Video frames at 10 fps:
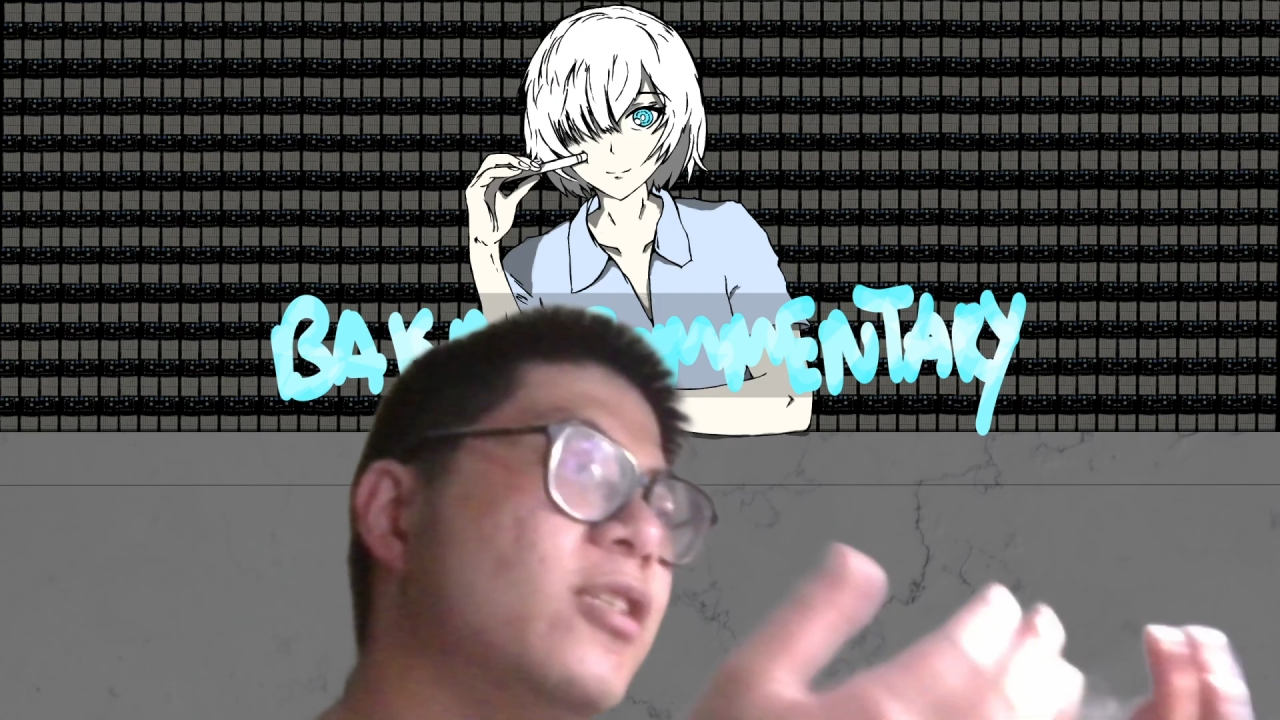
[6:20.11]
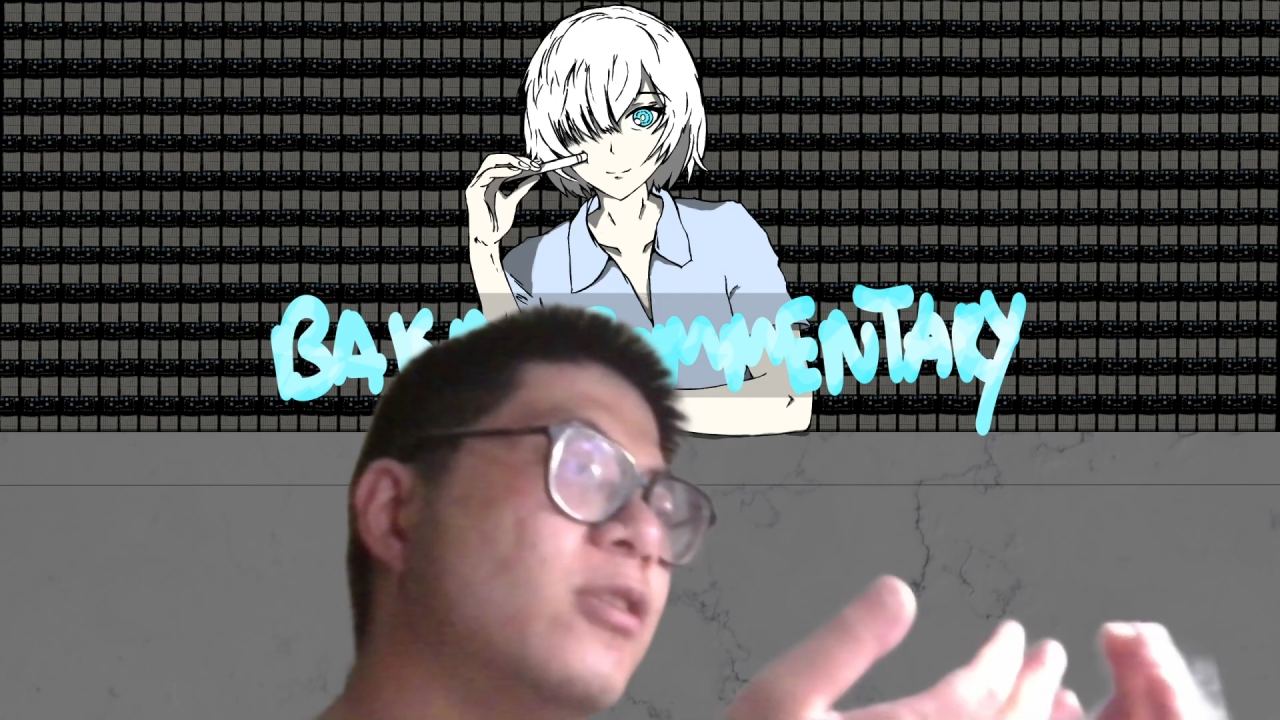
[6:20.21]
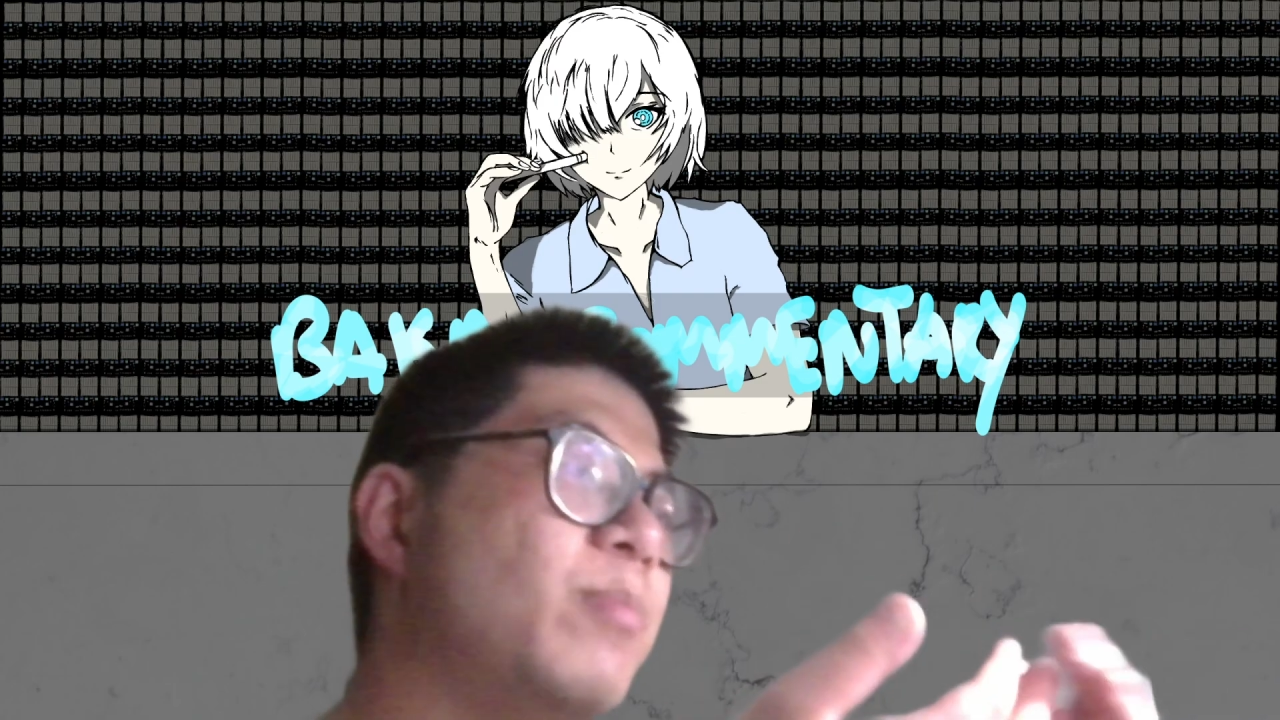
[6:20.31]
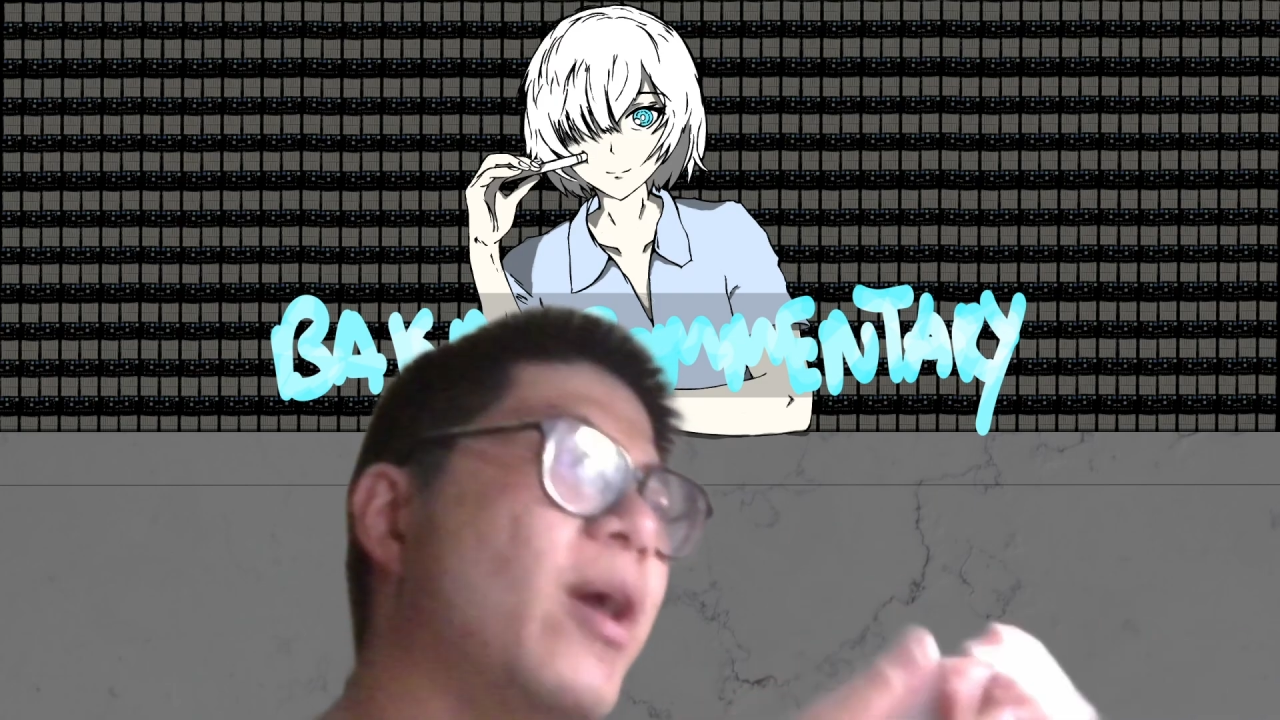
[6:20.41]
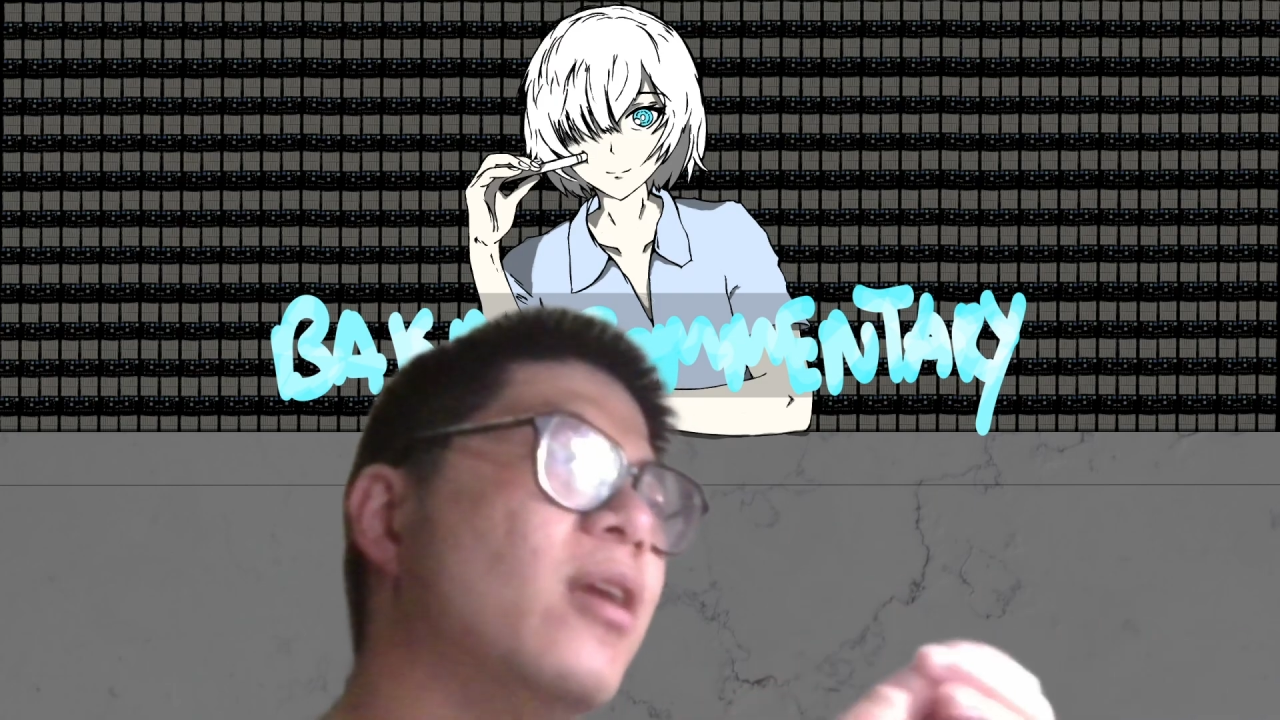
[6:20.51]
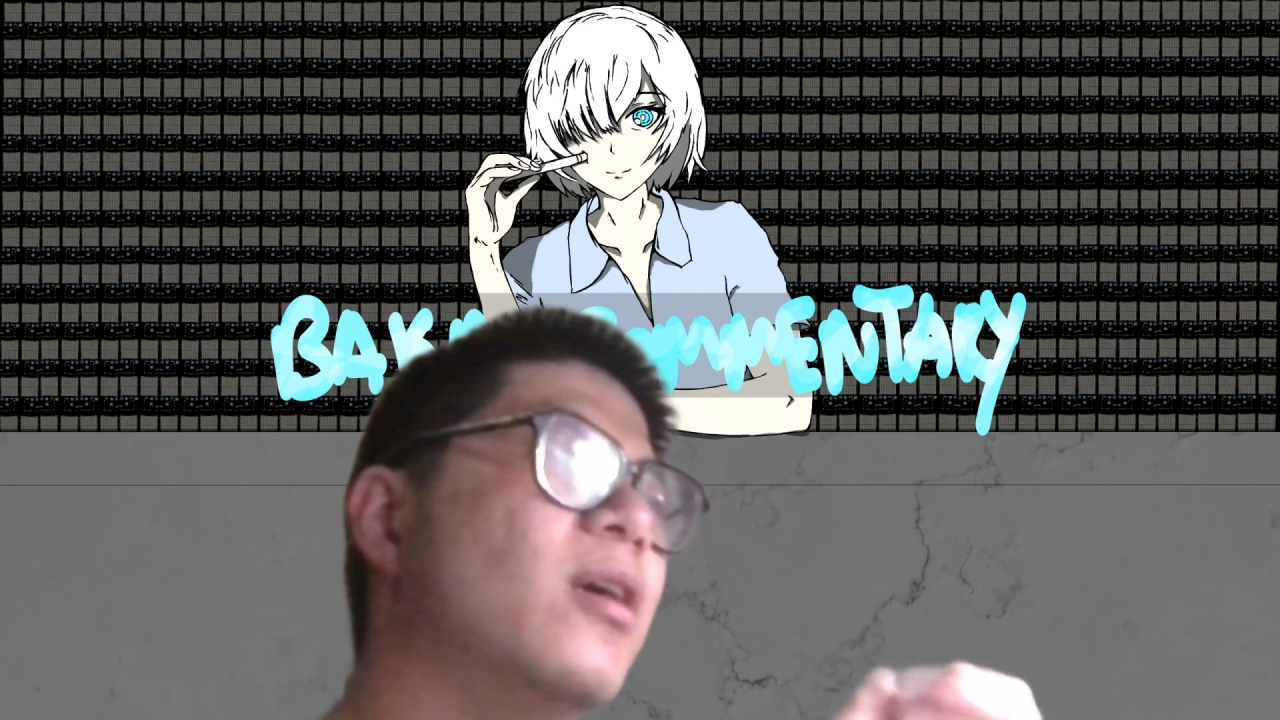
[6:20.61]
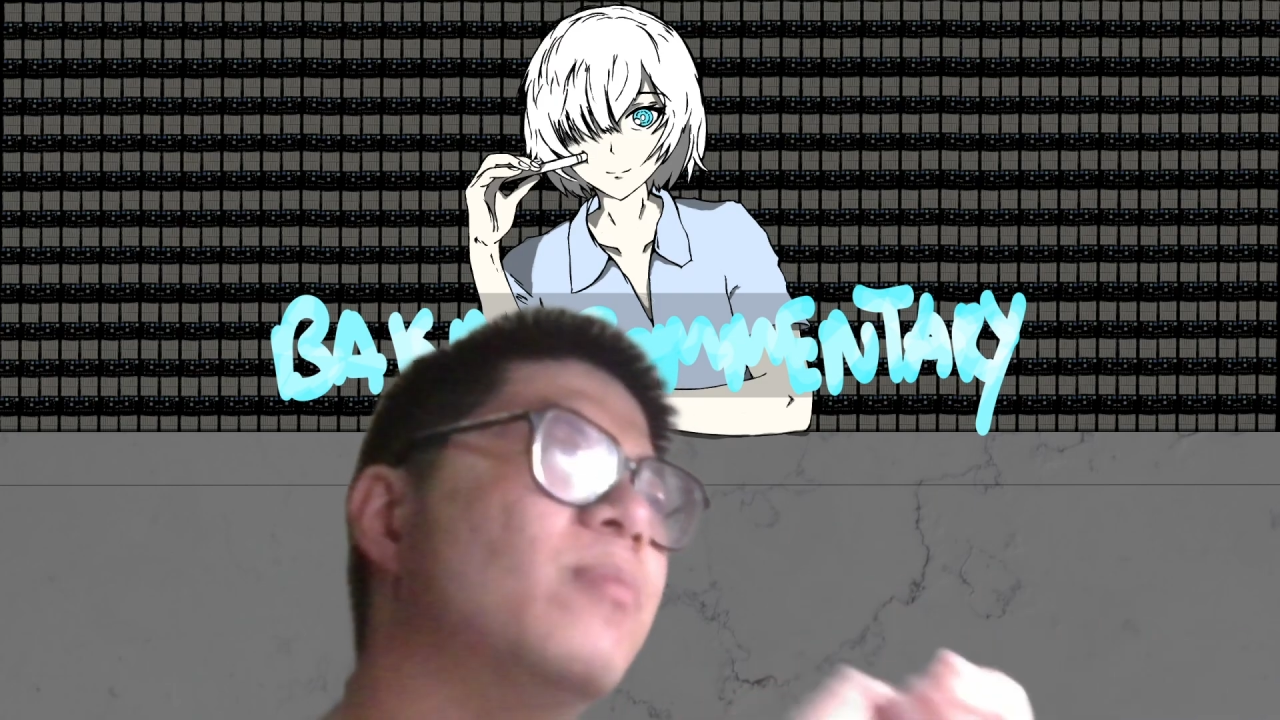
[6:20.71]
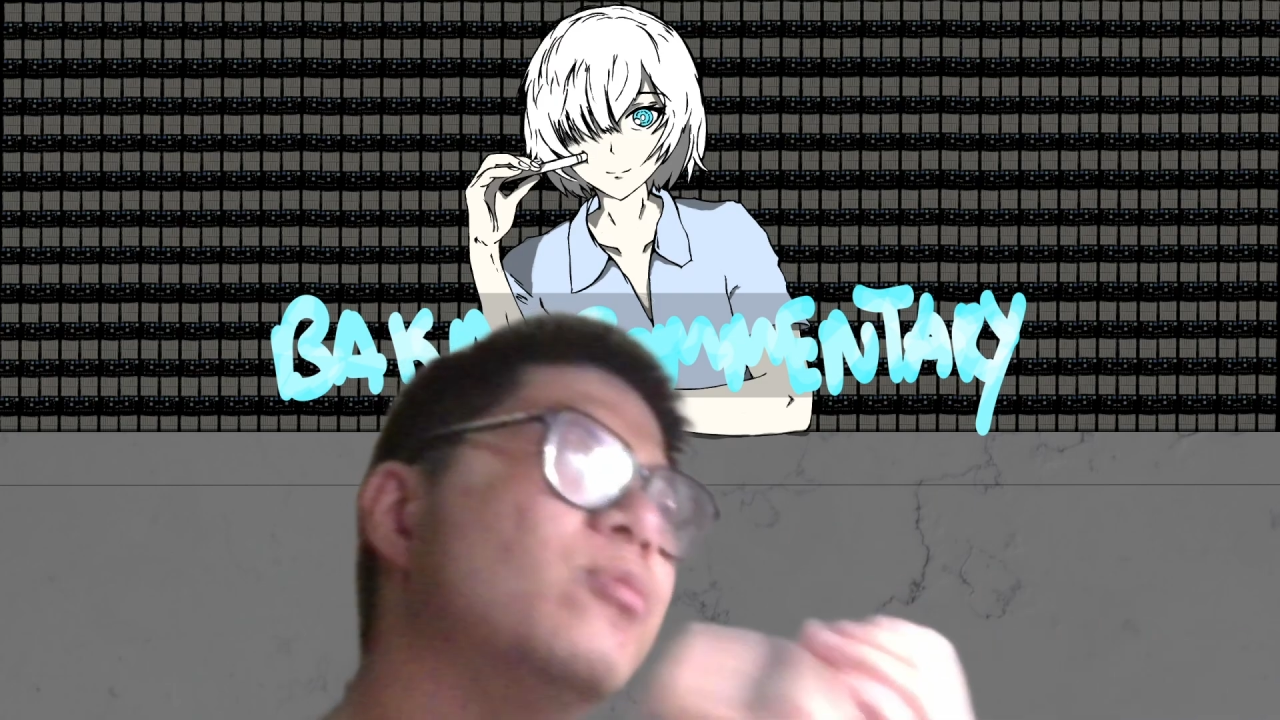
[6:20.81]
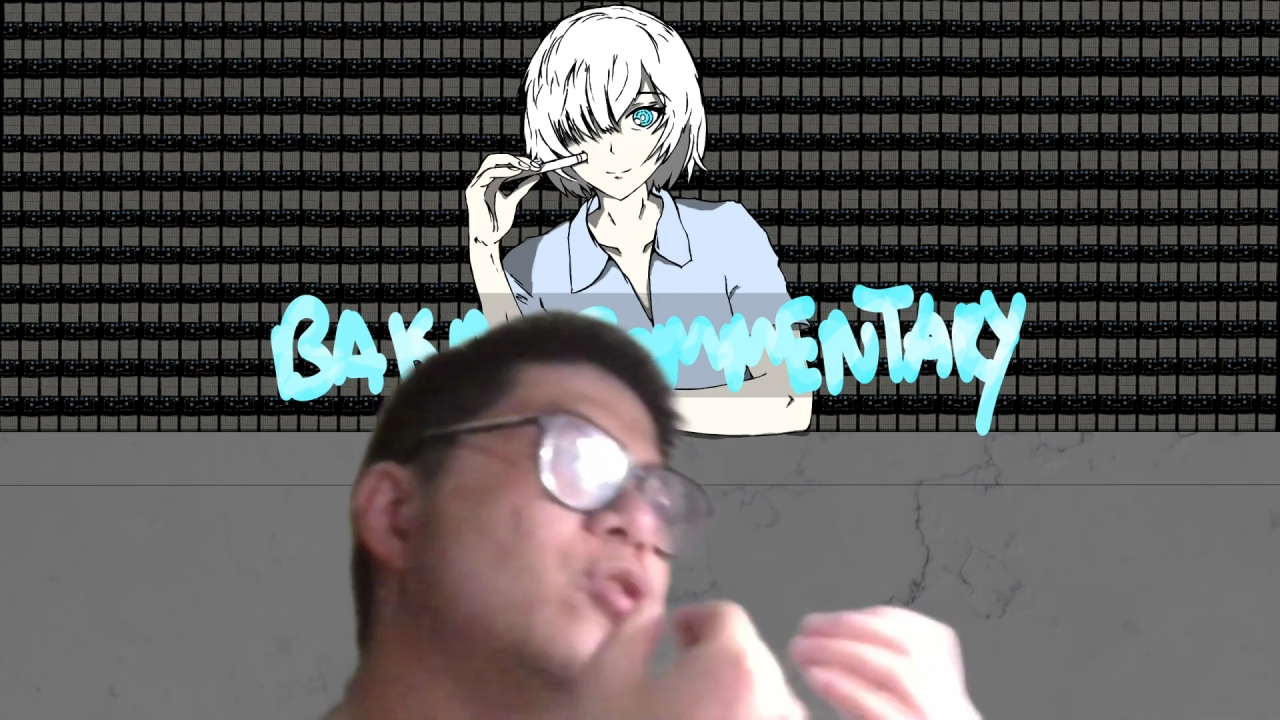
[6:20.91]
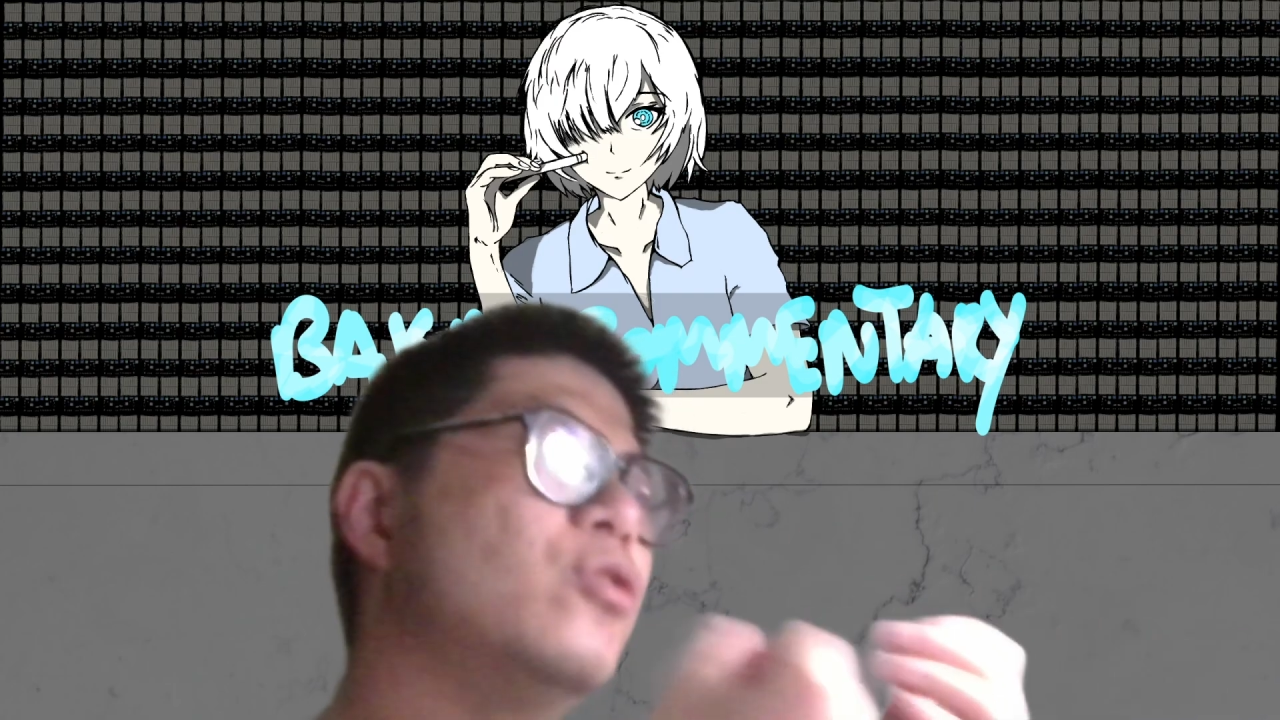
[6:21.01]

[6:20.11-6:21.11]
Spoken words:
sped up